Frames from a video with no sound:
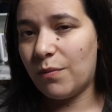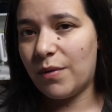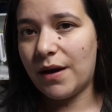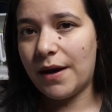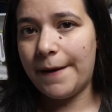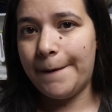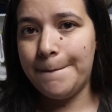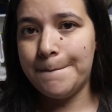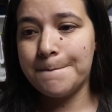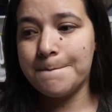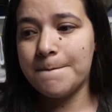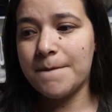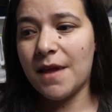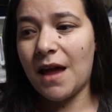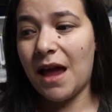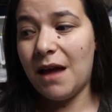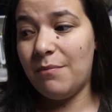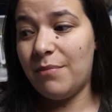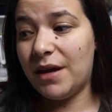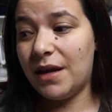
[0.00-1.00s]
but
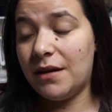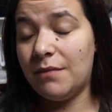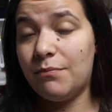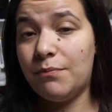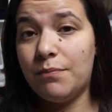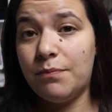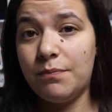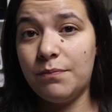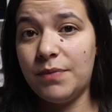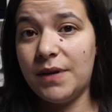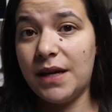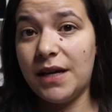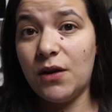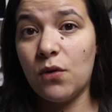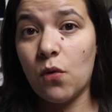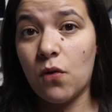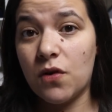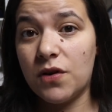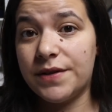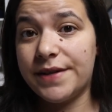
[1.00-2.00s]
I've been
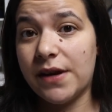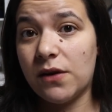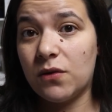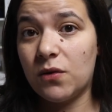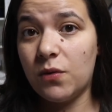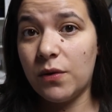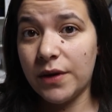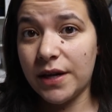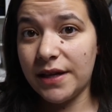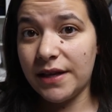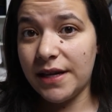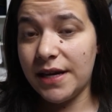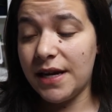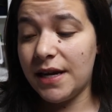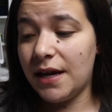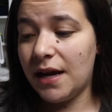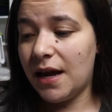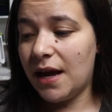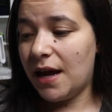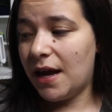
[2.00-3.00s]
getting orders out
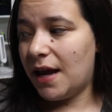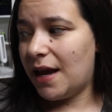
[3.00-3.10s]
quickly